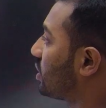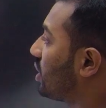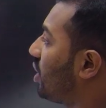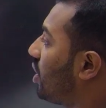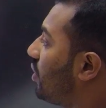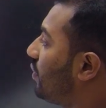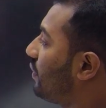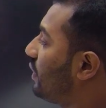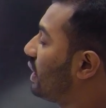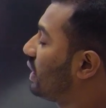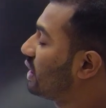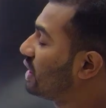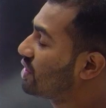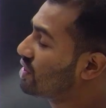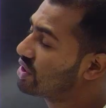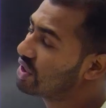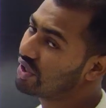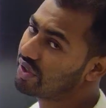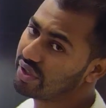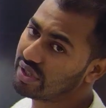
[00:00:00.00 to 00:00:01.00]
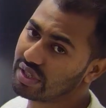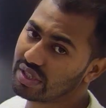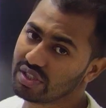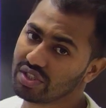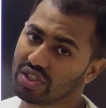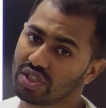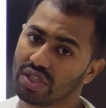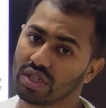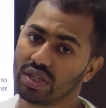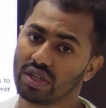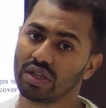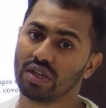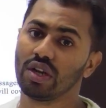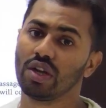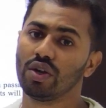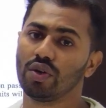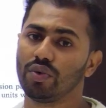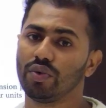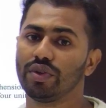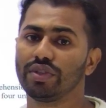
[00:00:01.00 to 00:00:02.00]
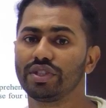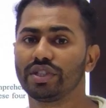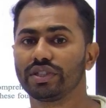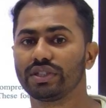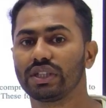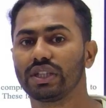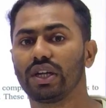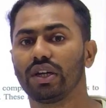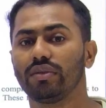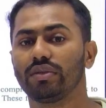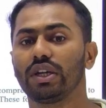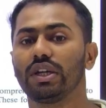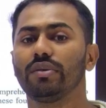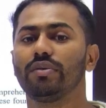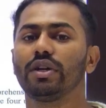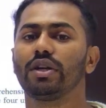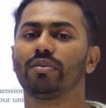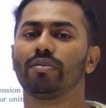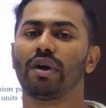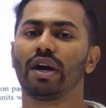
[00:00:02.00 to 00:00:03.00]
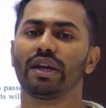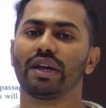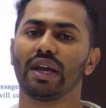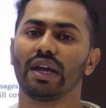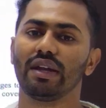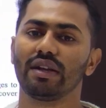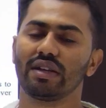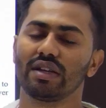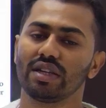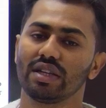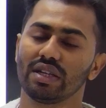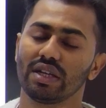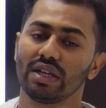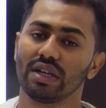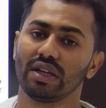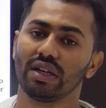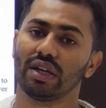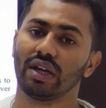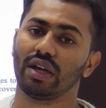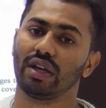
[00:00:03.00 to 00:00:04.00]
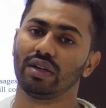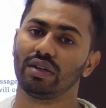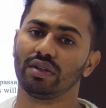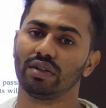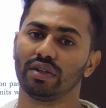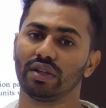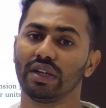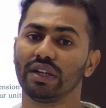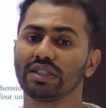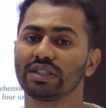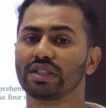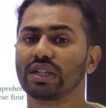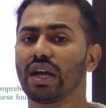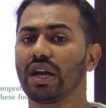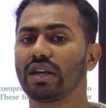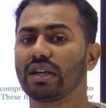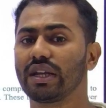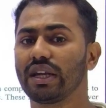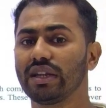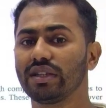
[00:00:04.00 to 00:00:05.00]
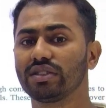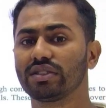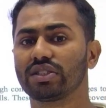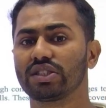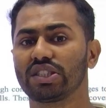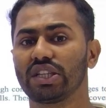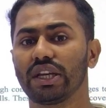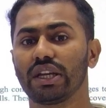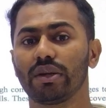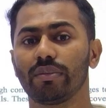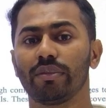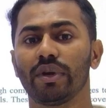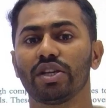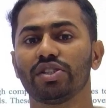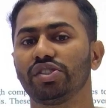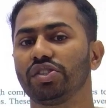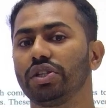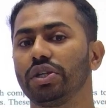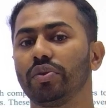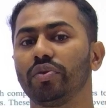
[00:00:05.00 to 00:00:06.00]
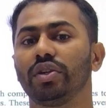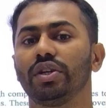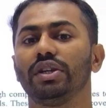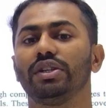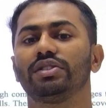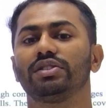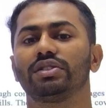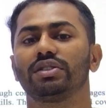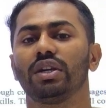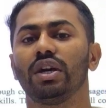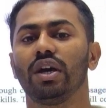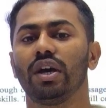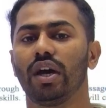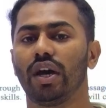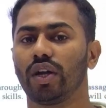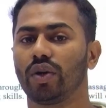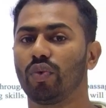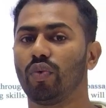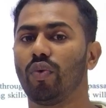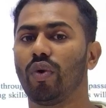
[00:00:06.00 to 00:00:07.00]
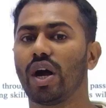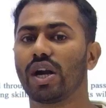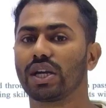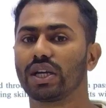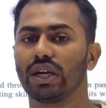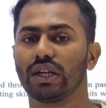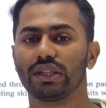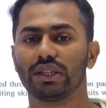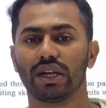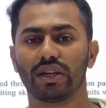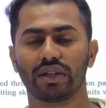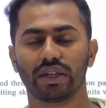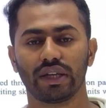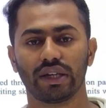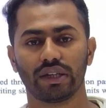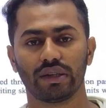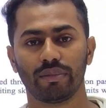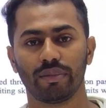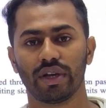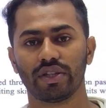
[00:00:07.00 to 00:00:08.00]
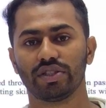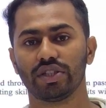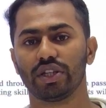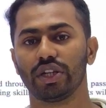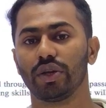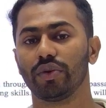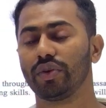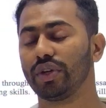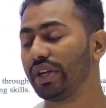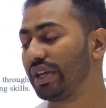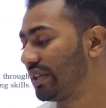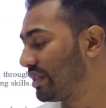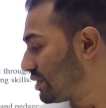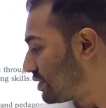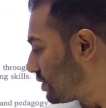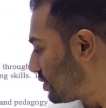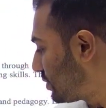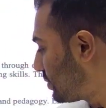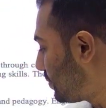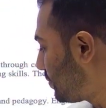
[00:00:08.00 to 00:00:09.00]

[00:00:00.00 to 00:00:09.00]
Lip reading: of English literature which is given by NTA, and it contains 10 major units. And what are the 10 major units?